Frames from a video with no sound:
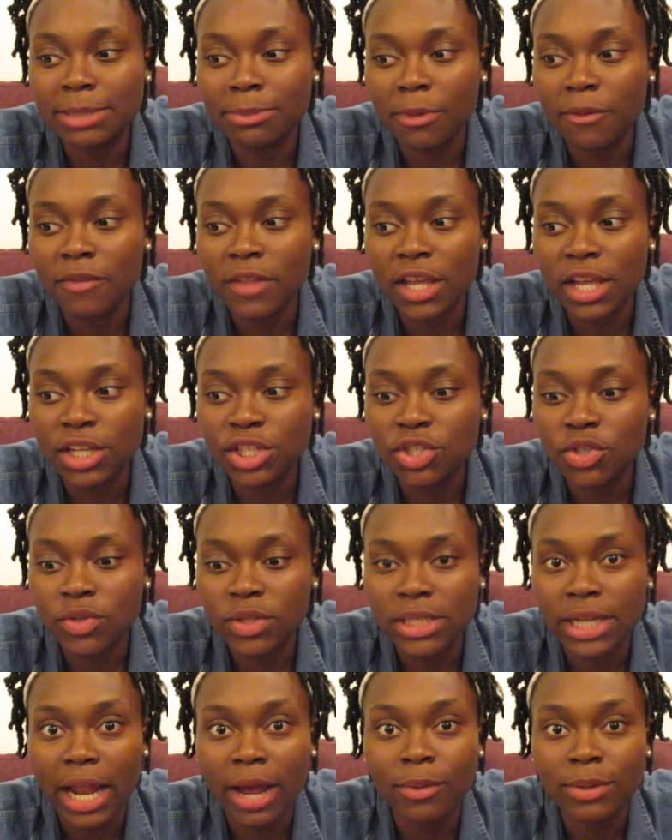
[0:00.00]
some of the
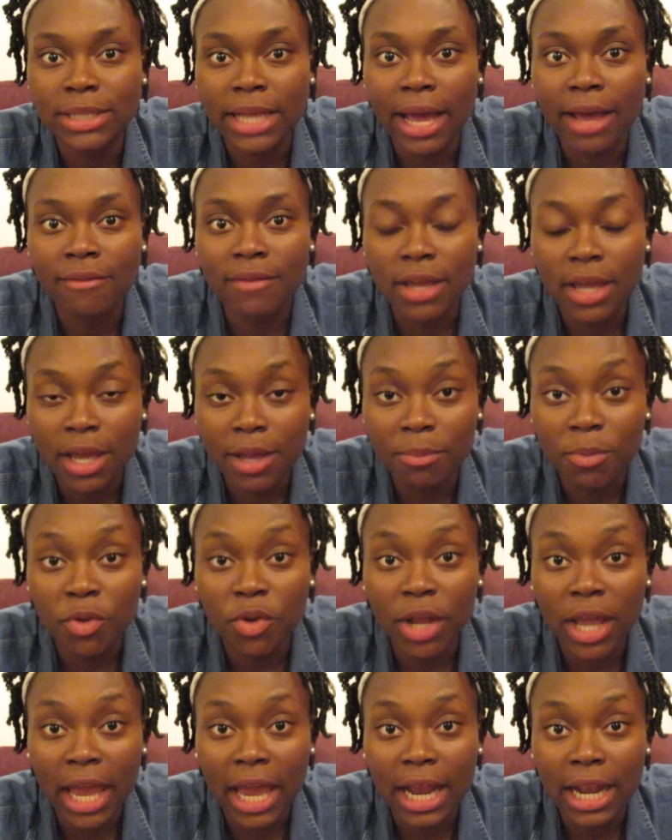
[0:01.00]
issues that I was having
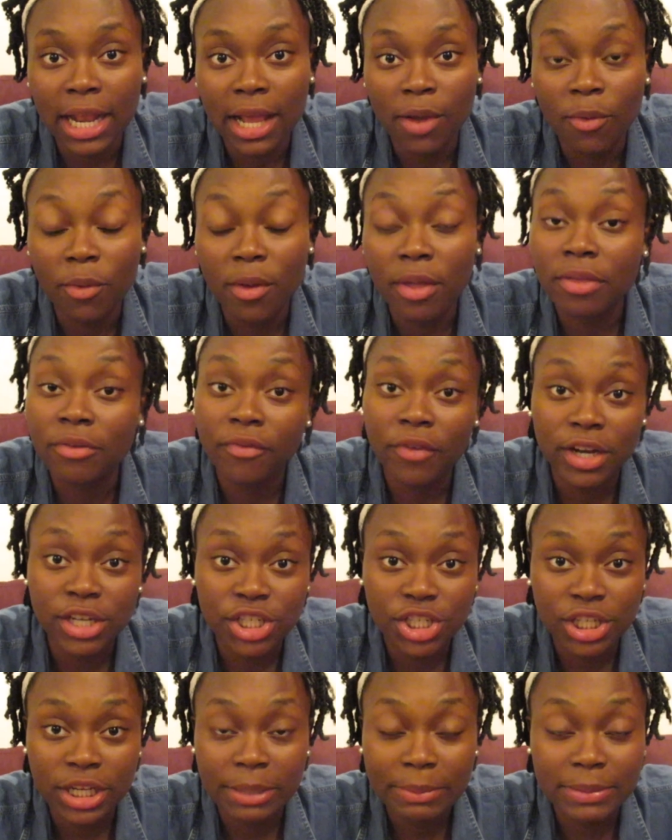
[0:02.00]
communicating with
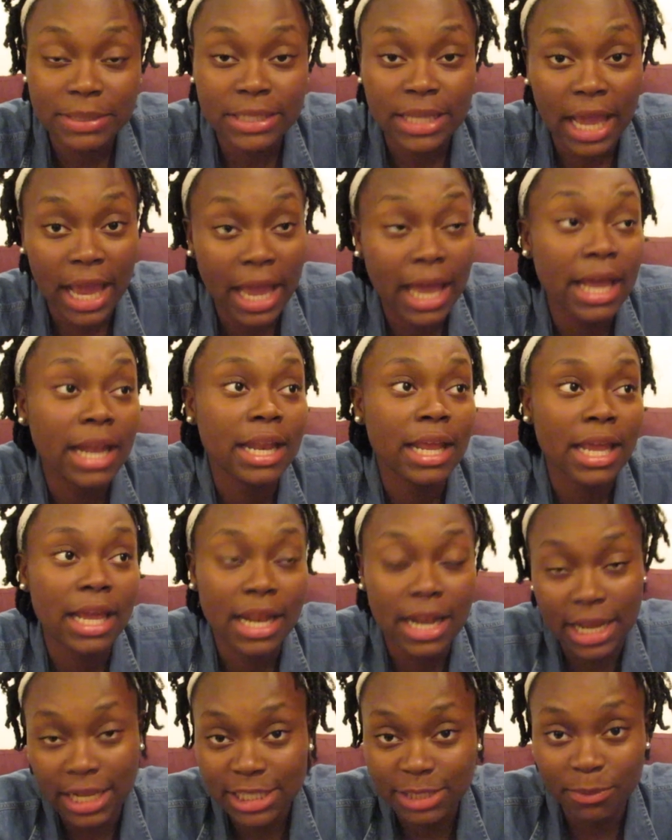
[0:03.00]
friendships and
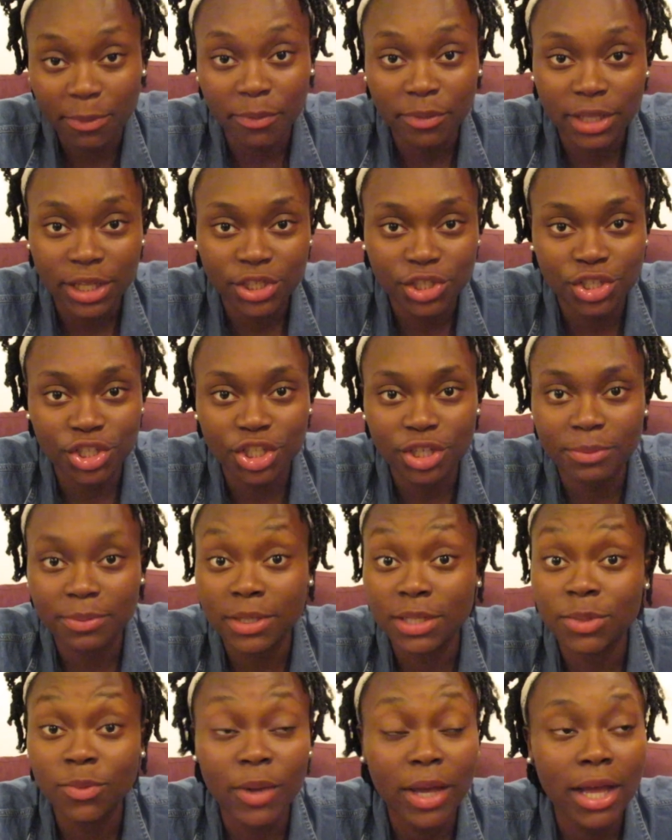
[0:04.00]
in intimate relationships
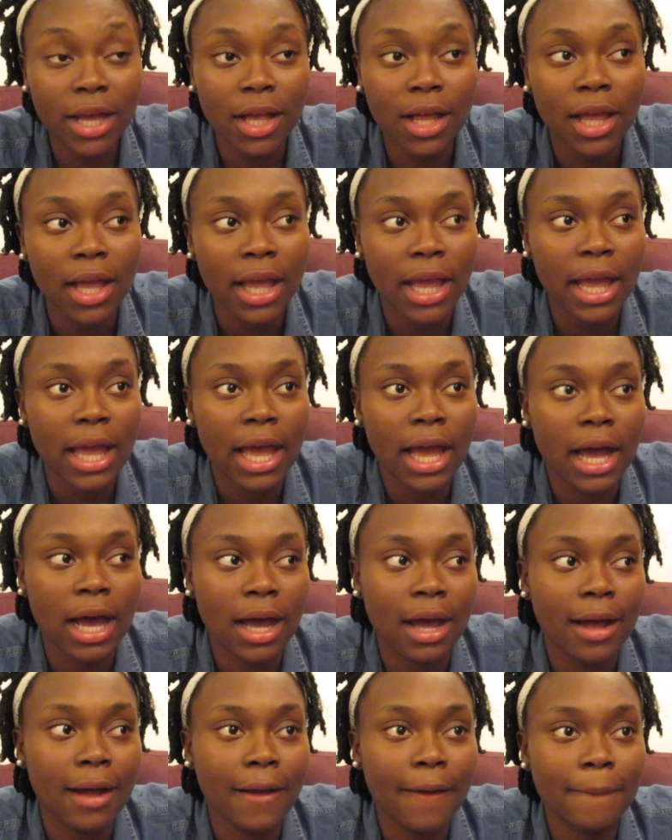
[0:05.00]
as well.
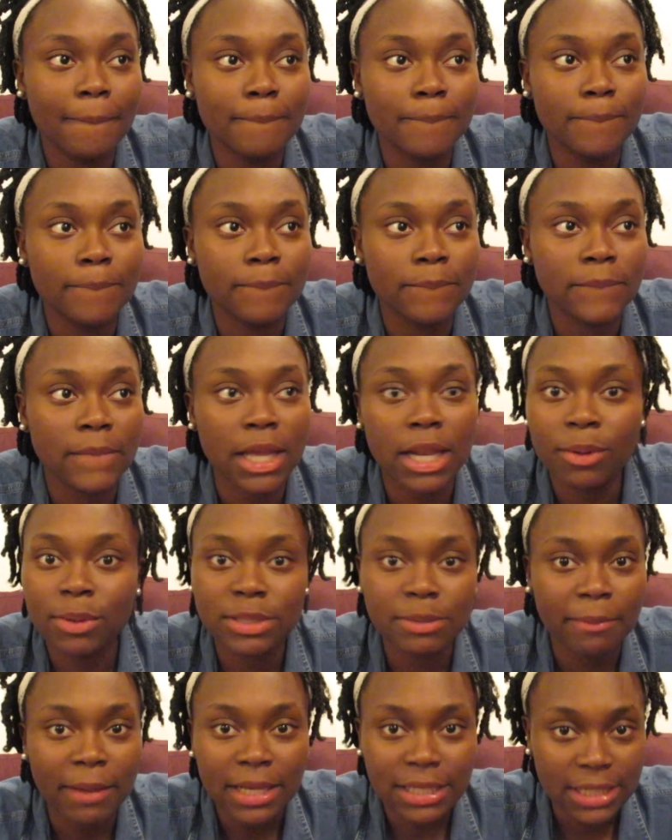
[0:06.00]
And it
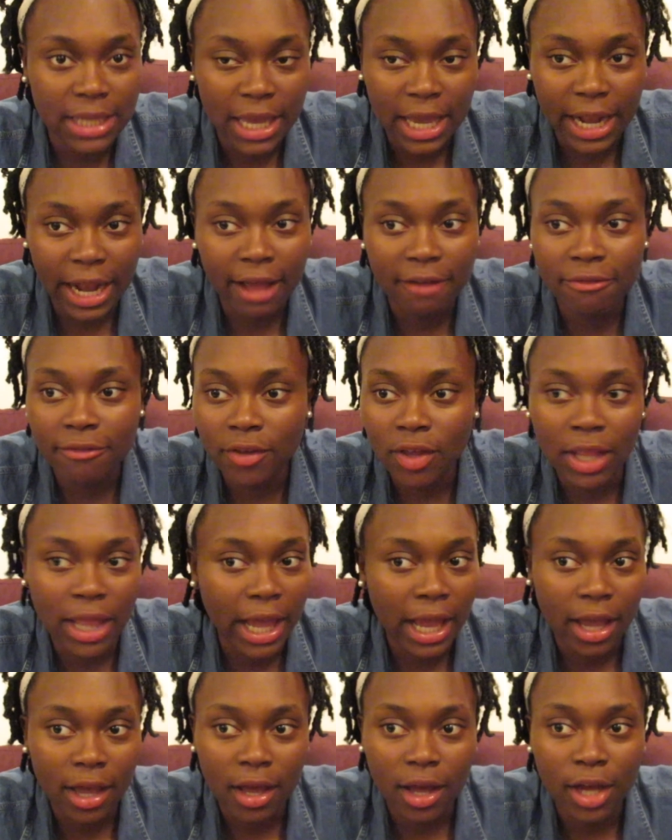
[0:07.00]
was amazing. And I feel
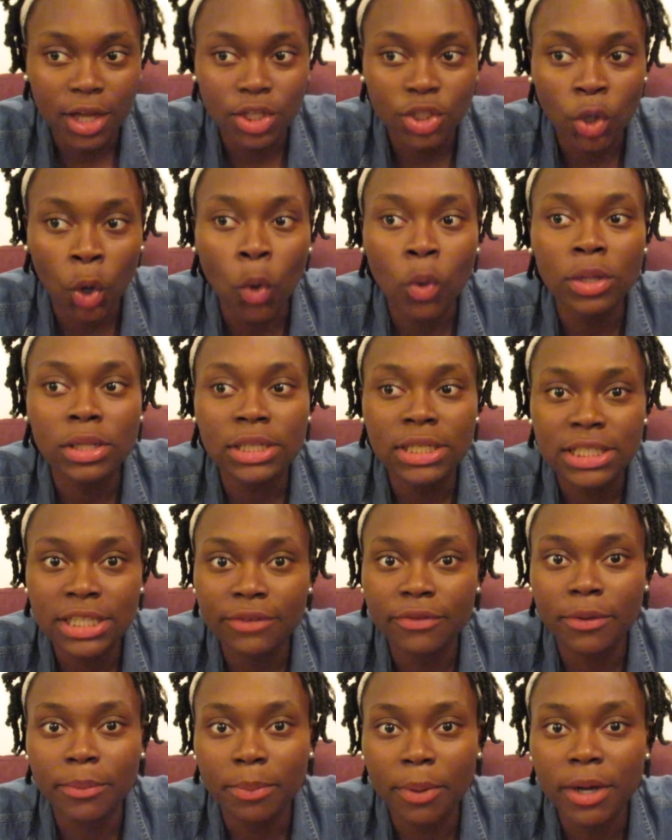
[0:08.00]
like a totally
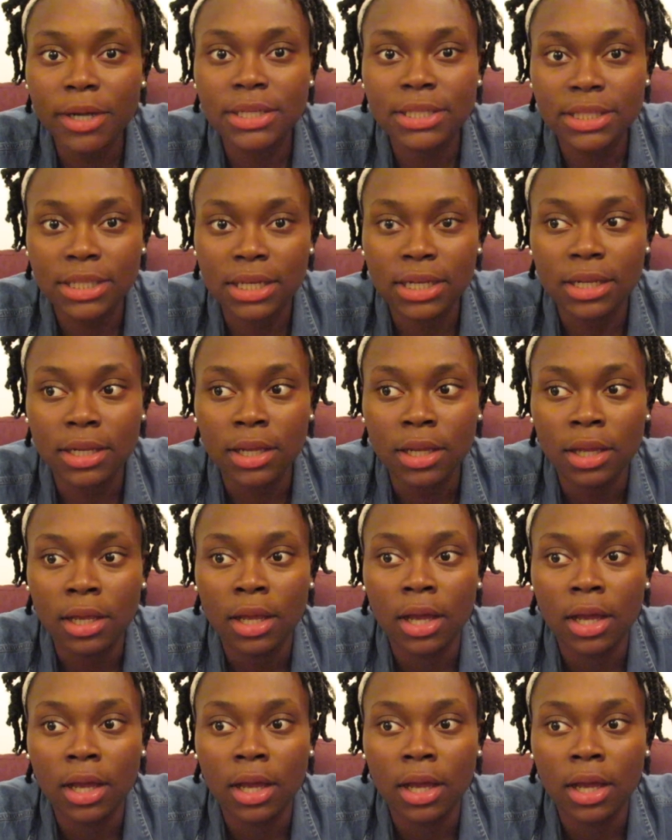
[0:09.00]
different person